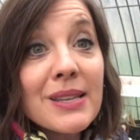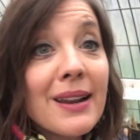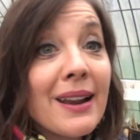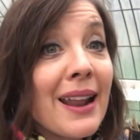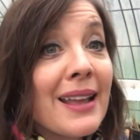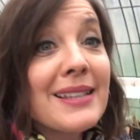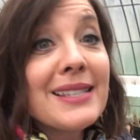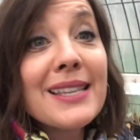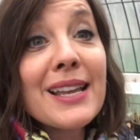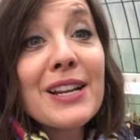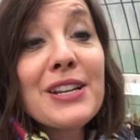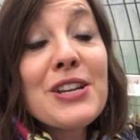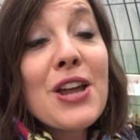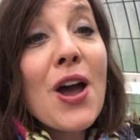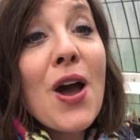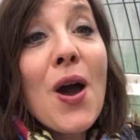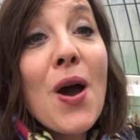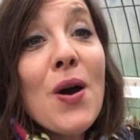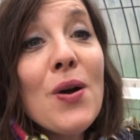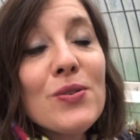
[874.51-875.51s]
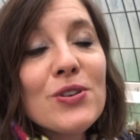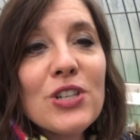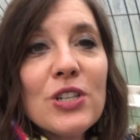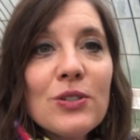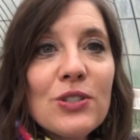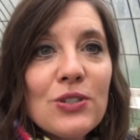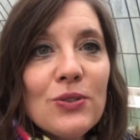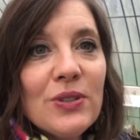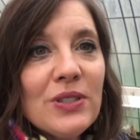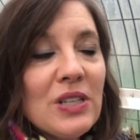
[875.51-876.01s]
And I say no.
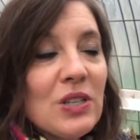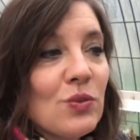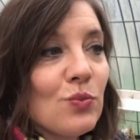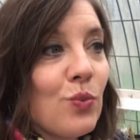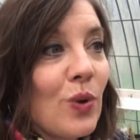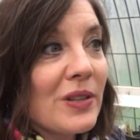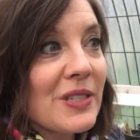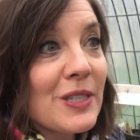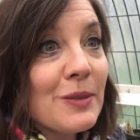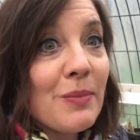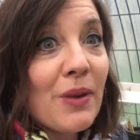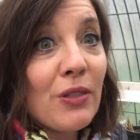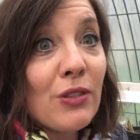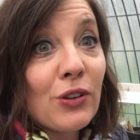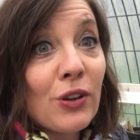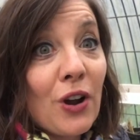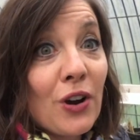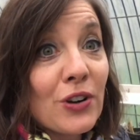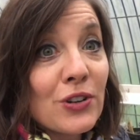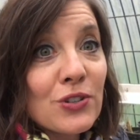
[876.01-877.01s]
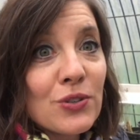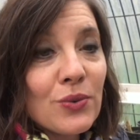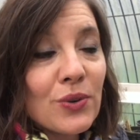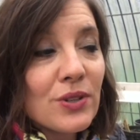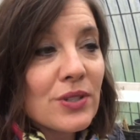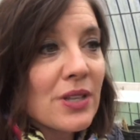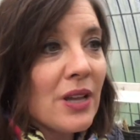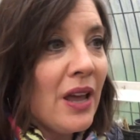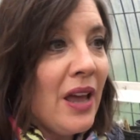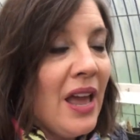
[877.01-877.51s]
She's doing these once a month garden
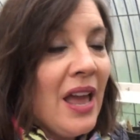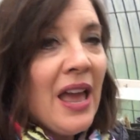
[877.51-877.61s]
tours.